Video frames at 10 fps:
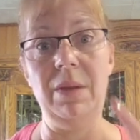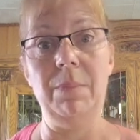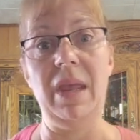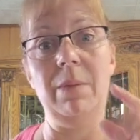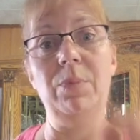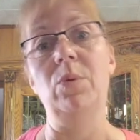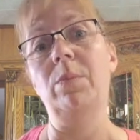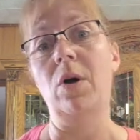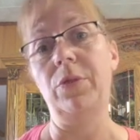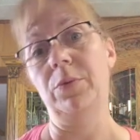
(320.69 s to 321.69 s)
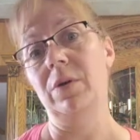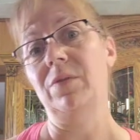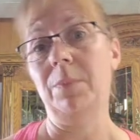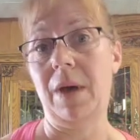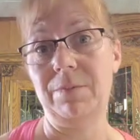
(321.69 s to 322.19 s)
bing, bang, boom, all three
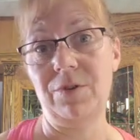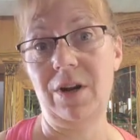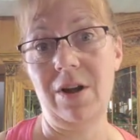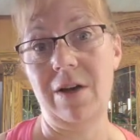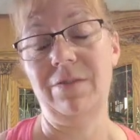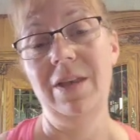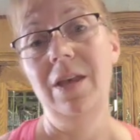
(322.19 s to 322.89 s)
of them popped right off.